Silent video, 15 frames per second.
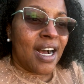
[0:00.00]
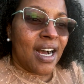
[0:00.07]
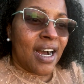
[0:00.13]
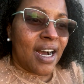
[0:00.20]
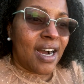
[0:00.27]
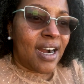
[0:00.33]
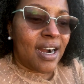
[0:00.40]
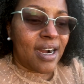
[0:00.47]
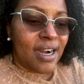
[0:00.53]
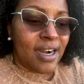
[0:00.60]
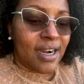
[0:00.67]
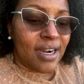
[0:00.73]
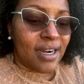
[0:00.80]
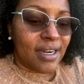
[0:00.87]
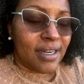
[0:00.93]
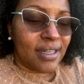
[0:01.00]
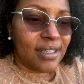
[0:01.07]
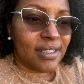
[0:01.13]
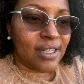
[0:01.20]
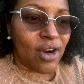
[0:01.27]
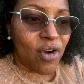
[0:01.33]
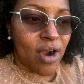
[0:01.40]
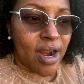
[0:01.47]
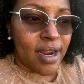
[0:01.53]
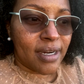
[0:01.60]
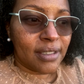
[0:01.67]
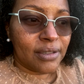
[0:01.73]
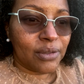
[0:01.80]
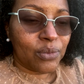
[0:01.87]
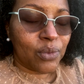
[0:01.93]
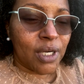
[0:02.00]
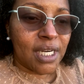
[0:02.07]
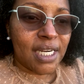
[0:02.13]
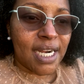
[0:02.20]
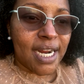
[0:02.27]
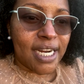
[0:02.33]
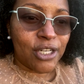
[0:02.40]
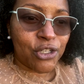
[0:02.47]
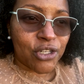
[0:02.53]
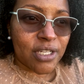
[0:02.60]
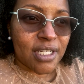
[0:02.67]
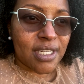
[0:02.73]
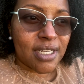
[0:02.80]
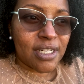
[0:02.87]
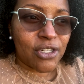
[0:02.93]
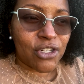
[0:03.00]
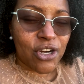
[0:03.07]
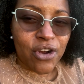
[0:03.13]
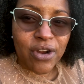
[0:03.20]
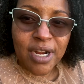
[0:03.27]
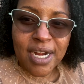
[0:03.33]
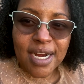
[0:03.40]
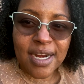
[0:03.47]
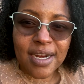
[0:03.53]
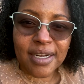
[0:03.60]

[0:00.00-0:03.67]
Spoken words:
All right. What an interesting journey.